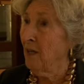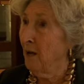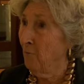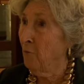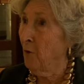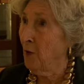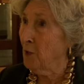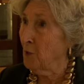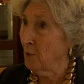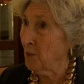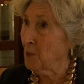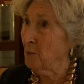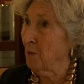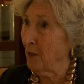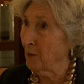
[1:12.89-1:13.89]
of what you
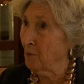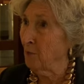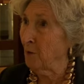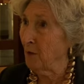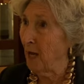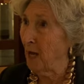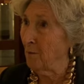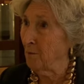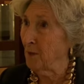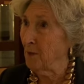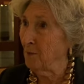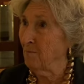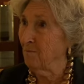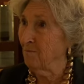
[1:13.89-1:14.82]
expect will happen.